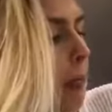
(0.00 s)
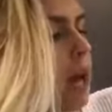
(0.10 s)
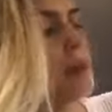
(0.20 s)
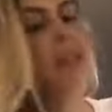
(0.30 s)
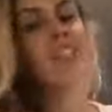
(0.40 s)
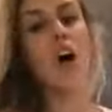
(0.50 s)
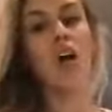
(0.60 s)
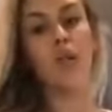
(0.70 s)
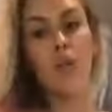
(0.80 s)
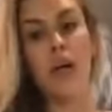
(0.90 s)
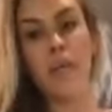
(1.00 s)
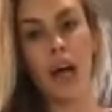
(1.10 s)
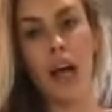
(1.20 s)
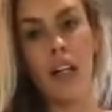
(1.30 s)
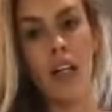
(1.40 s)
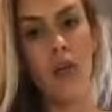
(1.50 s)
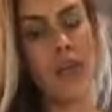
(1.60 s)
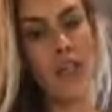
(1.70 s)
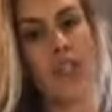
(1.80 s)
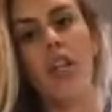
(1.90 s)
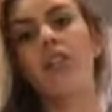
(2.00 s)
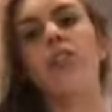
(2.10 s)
And it's all in one pot, which is good.